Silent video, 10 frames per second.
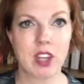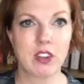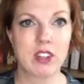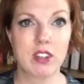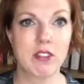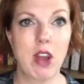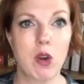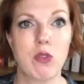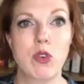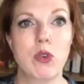disavow
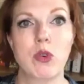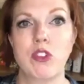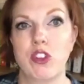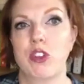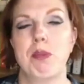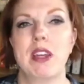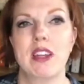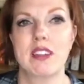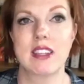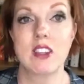food just
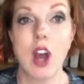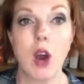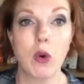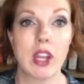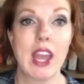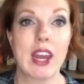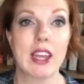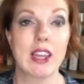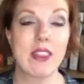because it's not organic.